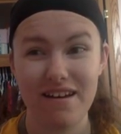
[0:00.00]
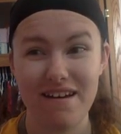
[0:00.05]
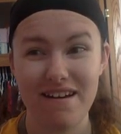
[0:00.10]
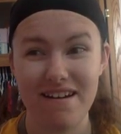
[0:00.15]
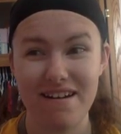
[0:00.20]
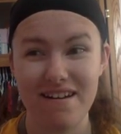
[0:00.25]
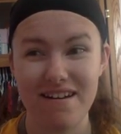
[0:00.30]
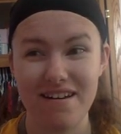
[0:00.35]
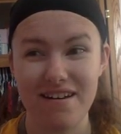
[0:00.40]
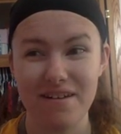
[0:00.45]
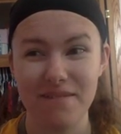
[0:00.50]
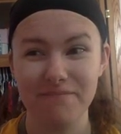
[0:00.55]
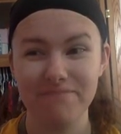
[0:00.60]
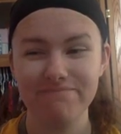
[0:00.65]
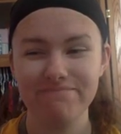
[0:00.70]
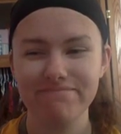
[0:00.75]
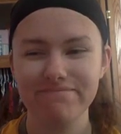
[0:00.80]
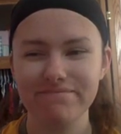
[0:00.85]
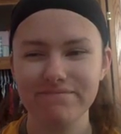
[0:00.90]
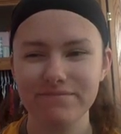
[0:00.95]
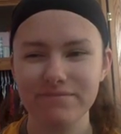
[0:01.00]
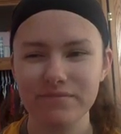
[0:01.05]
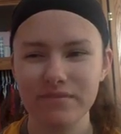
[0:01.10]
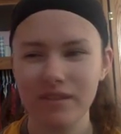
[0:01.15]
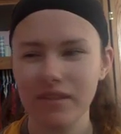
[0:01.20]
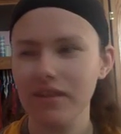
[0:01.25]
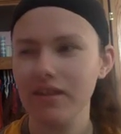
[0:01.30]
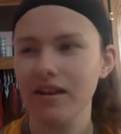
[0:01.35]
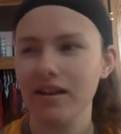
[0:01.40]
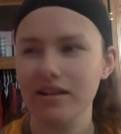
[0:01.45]
Um,
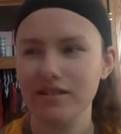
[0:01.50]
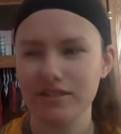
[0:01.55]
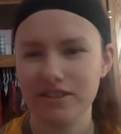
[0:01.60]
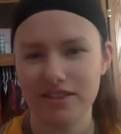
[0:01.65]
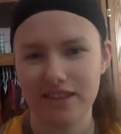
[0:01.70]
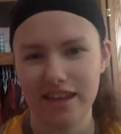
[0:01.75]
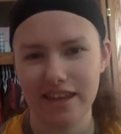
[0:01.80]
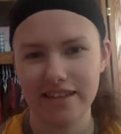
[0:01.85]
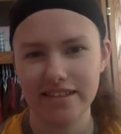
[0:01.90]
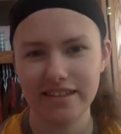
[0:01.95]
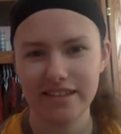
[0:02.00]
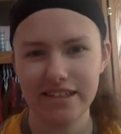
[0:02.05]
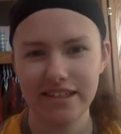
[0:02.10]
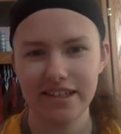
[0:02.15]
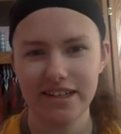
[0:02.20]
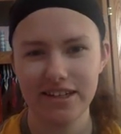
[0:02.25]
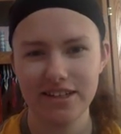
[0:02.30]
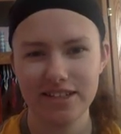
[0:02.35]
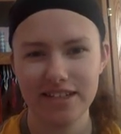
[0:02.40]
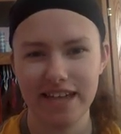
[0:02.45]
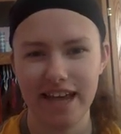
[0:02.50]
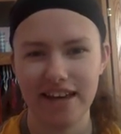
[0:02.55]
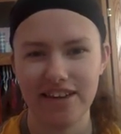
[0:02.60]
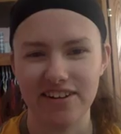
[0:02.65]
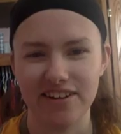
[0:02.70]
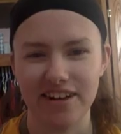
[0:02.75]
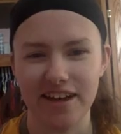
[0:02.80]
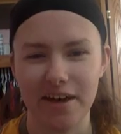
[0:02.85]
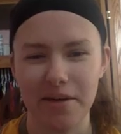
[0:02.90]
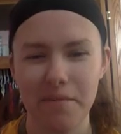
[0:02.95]
took the ACT on
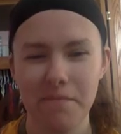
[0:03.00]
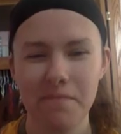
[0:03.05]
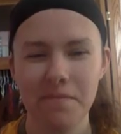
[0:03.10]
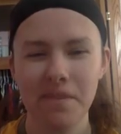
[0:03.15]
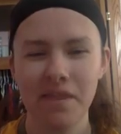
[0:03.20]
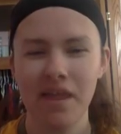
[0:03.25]
Saturday,